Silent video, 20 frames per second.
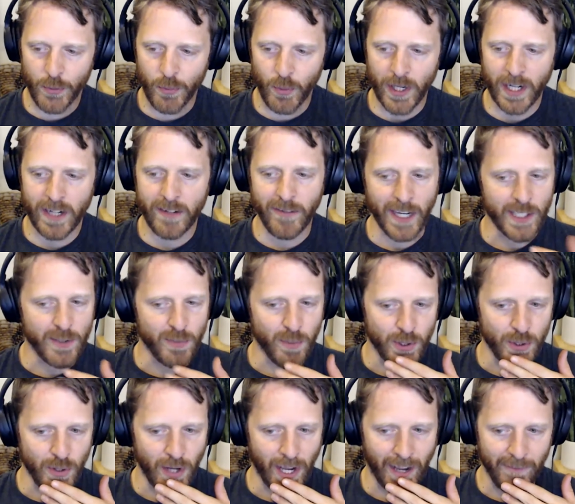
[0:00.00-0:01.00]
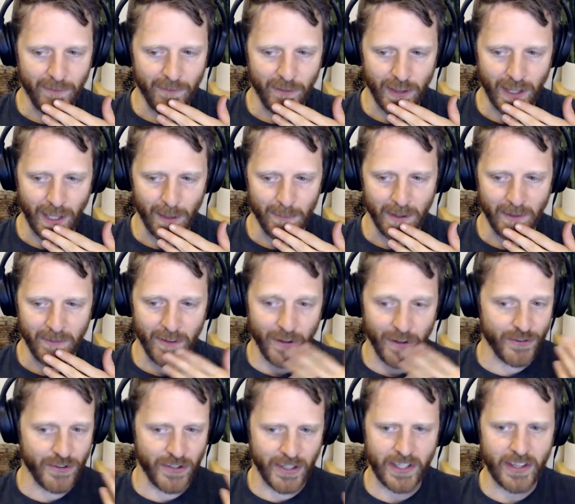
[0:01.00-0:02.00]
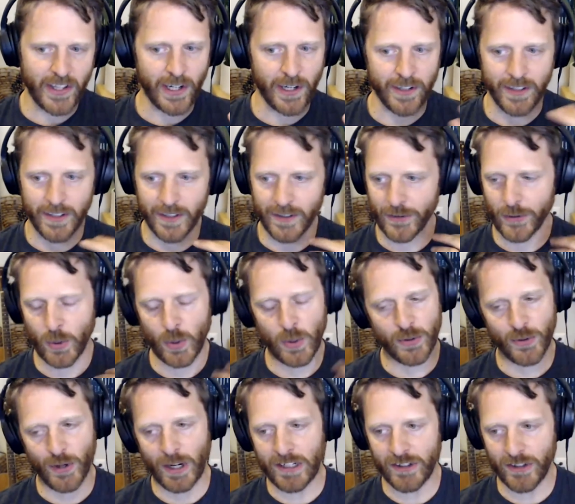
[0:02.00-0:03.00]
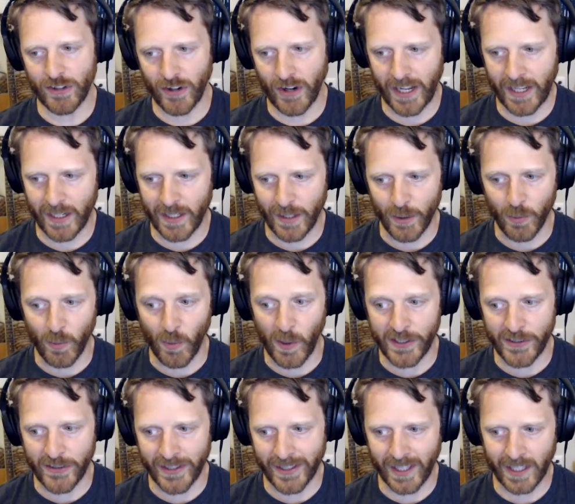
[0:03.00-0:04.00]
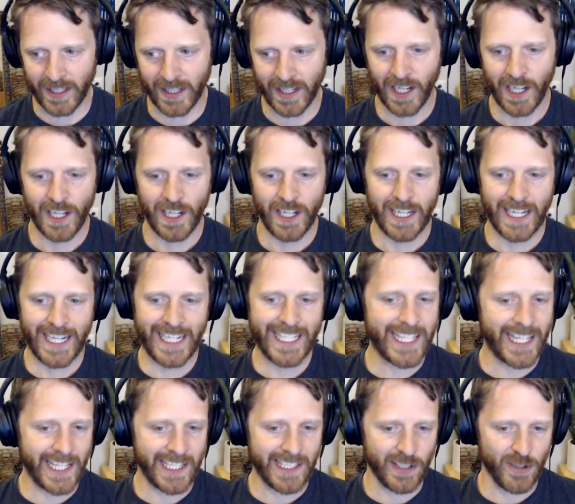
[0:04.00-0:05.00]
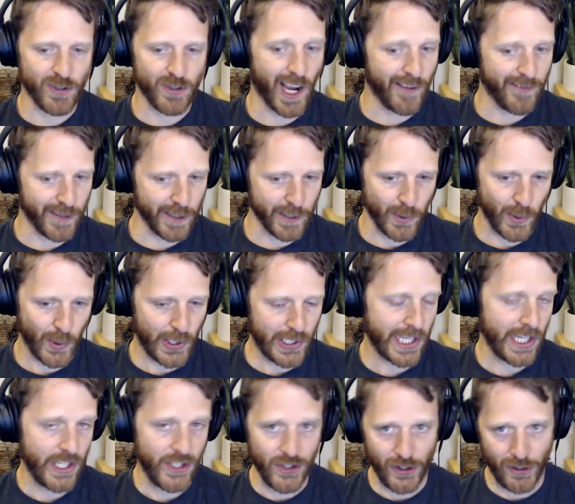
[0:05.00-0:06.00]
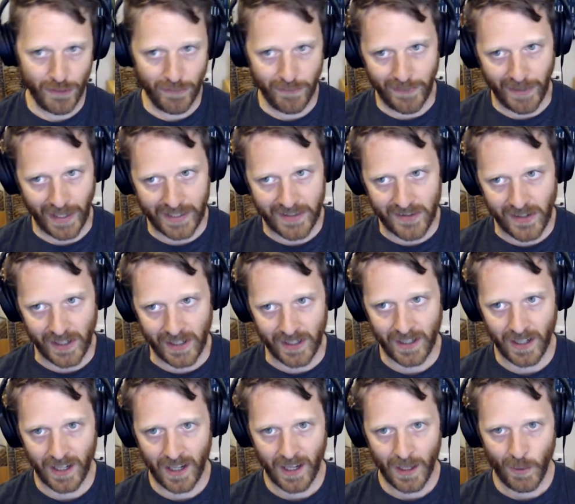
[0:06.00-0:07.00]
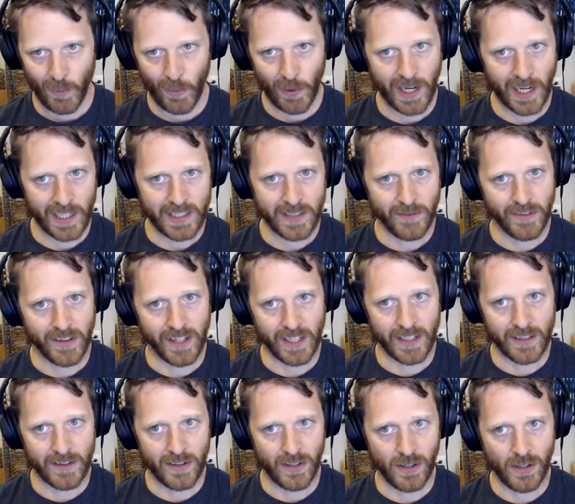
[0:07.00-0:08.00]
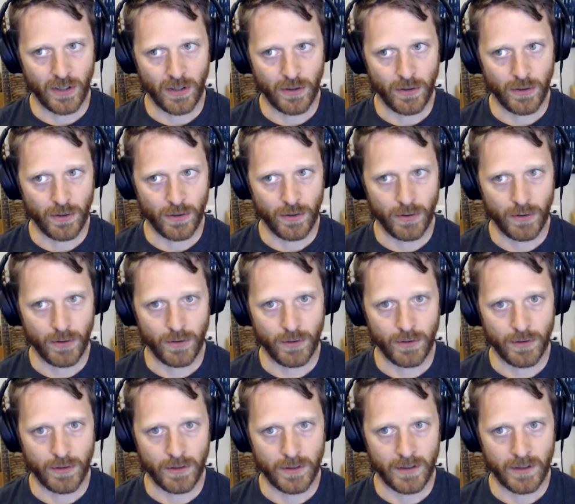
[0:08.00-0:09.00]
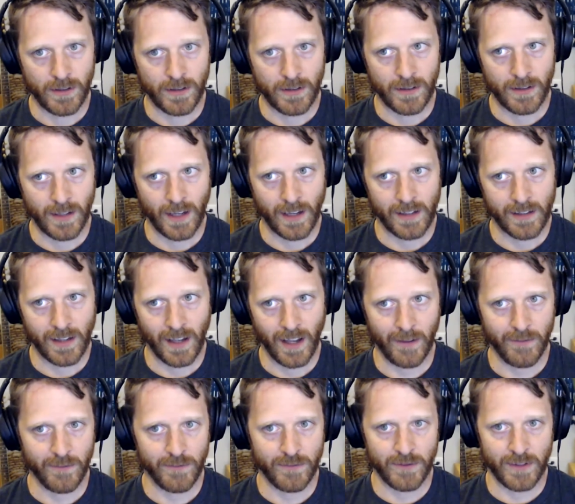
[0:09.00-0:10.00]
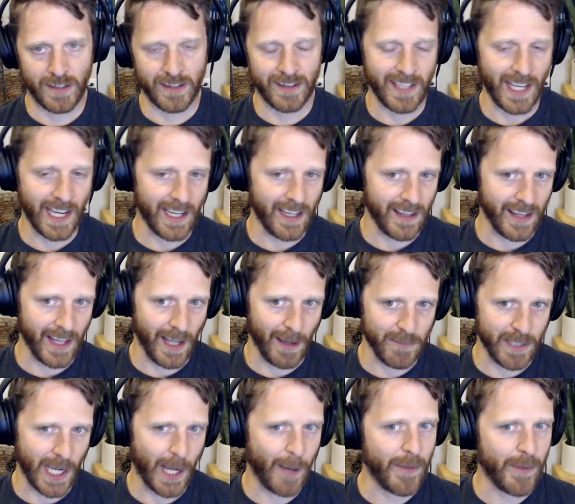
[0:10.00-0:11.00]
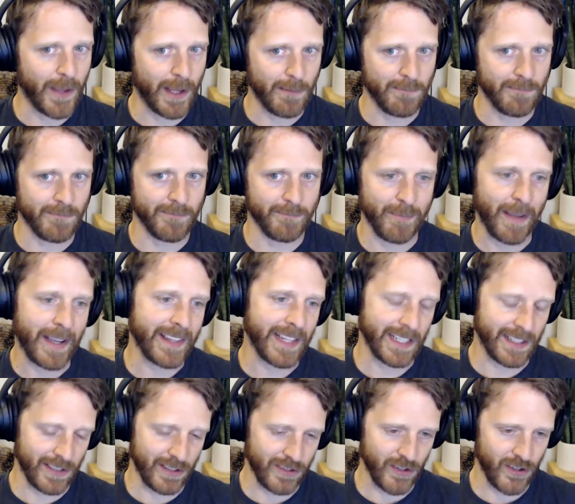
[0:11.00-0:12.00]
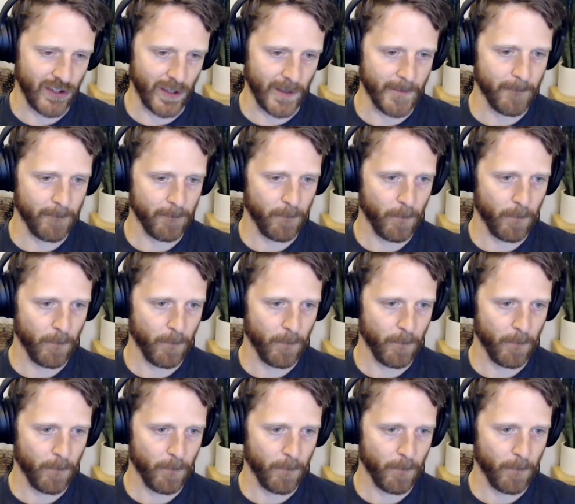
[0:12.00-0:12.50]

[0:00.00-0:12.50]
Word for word: what advice would you have for them if they're sitting there and they're sort of scratching their head and they're wondering like, is this a traffic source I should invest in? What kinds of things do you have to say to them to help them make that decision?